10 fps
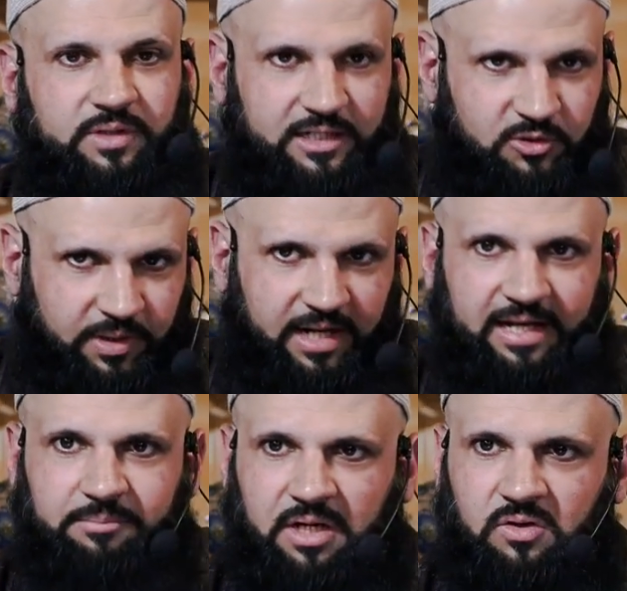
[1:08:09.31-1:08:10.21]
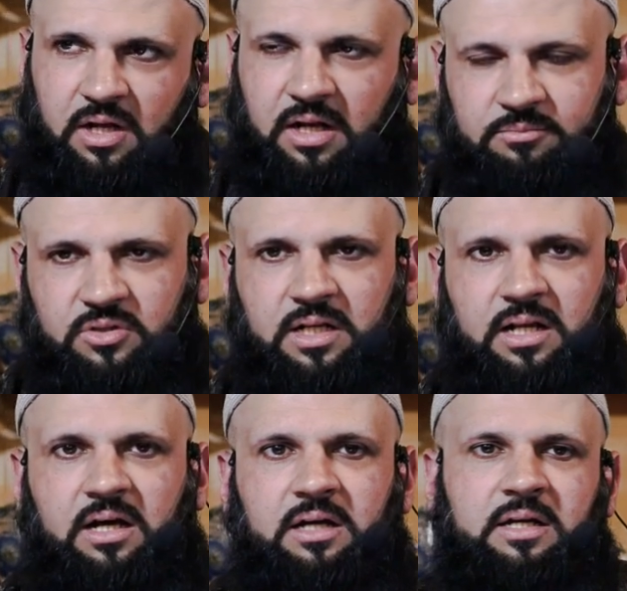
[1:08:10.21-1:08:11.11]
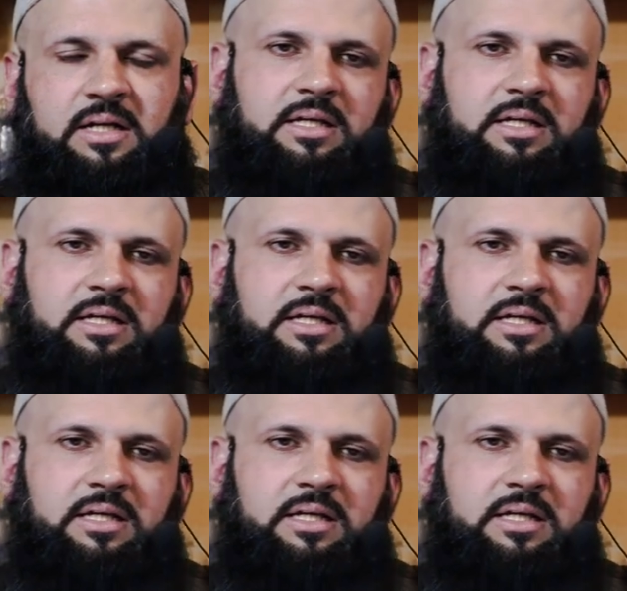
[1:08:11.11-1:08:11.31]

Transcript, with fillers: get to where I am now, Alhamdulillah,